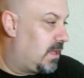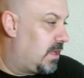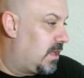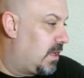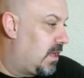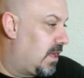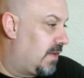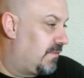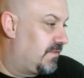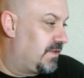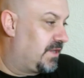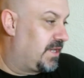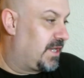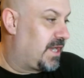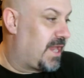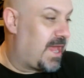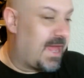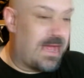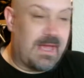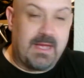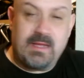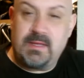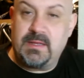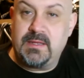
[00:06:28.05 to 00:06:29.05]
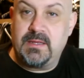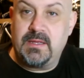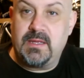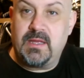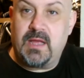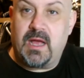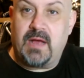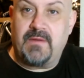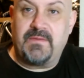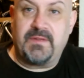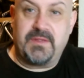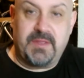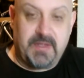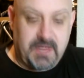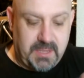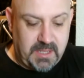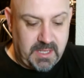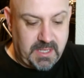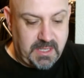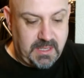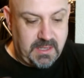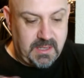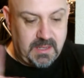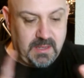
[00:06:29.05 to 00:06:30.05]
Other than that, other than
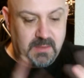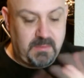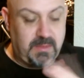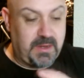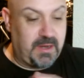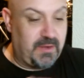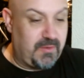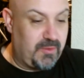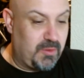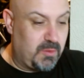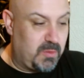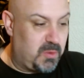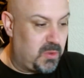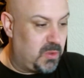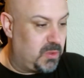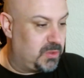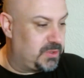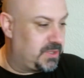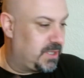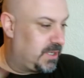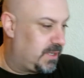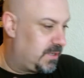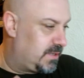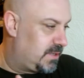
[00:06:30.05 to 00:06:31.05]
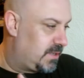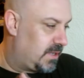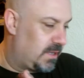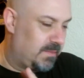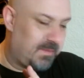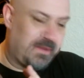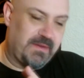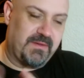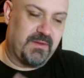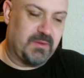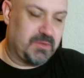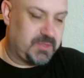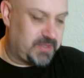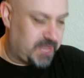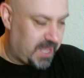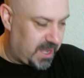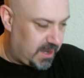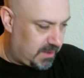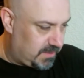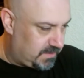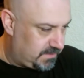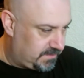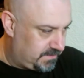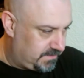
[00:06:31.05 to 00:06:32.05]
the Imperial Porter, Imperial
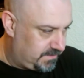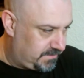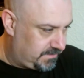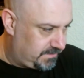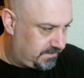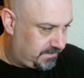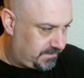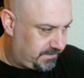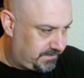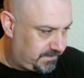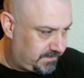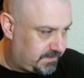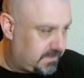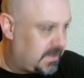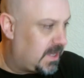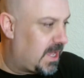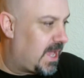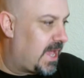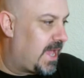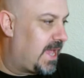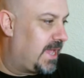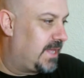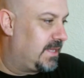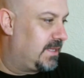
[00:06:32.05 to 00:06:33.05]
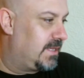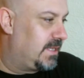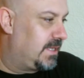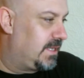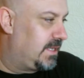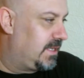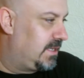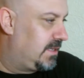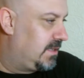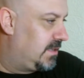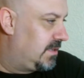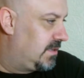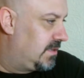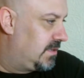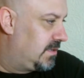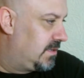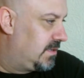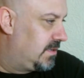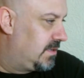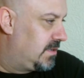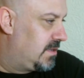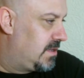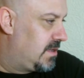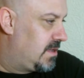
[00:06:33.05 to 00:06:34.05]
Stout, and the
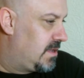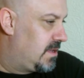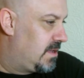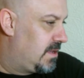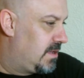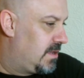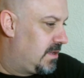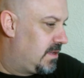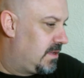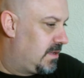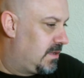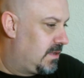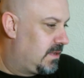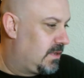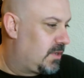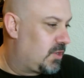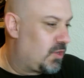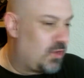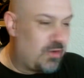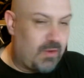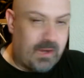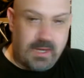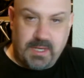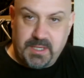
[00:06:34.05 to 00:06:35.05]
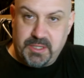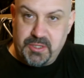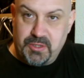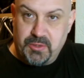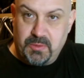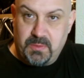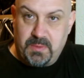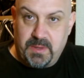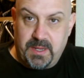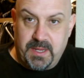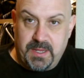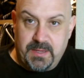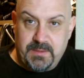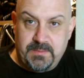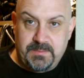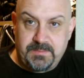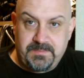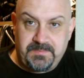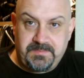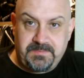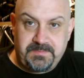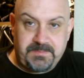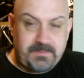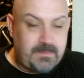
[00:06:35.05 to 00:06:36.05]
Craig Tube beer,
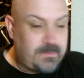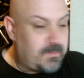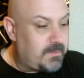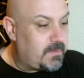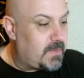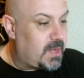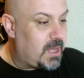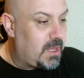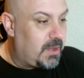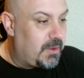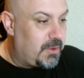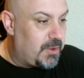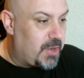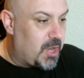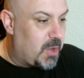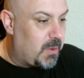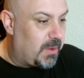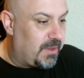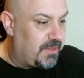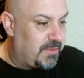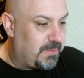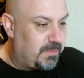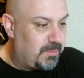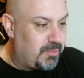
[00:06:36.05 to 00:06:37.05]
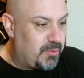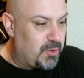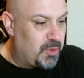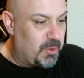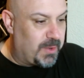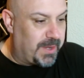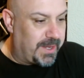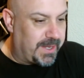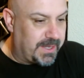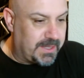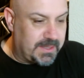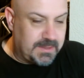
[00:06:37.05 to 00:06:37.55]
no other brewing.